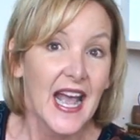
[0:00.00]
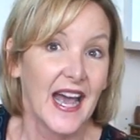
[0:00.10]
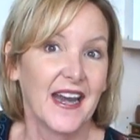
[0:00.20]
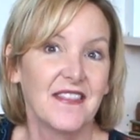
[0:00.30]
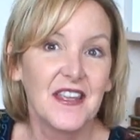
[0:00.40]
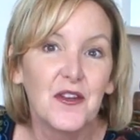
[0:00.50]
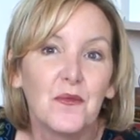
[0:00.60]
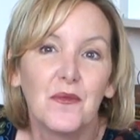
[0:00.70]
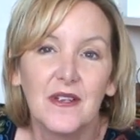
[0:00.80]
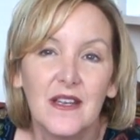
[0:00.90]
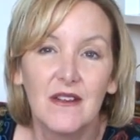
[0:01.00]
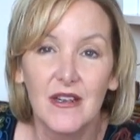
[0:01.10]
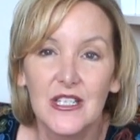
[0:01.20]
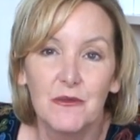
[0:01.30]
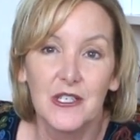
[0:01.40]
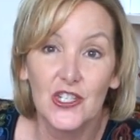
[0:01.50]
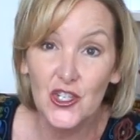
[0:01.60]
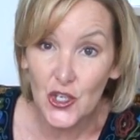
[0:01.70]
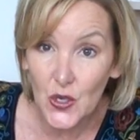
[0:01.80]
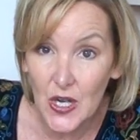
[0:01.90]
And I think you're really going to
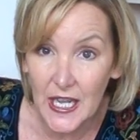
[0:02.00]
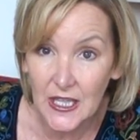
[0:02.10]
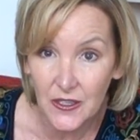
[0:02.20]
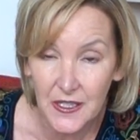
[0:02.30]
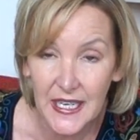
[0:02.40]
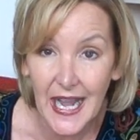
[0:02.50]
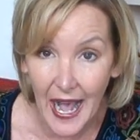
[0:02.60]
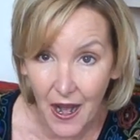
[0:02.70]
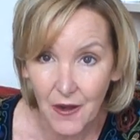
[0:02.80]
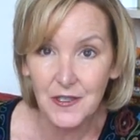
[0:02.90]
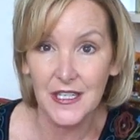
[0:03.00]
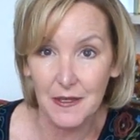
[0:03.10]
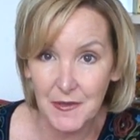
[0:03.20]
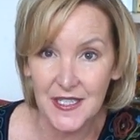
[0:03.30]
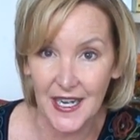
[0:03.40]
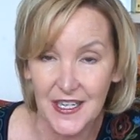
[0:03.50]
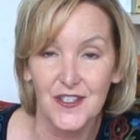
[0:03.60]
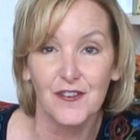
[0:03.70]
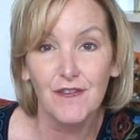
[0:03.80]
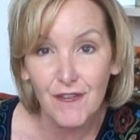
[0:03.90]
enjoy learning how to
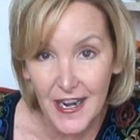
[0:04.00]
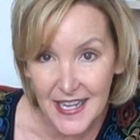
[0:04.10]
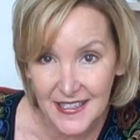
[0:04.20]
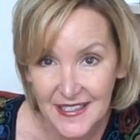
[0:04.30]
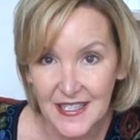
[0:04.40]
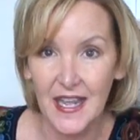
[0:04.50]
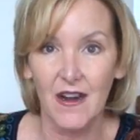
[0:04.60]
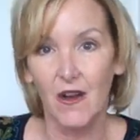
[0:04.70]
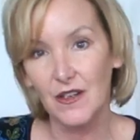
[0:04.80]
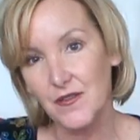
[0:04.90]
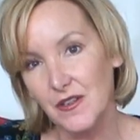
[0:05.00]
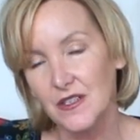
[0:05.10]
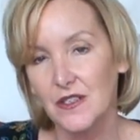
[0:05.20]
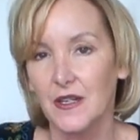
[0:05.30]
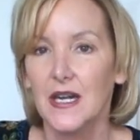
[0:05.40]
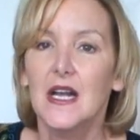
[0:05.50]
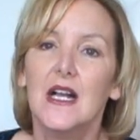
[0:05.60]
hypnotize your friends. And all of you can do it.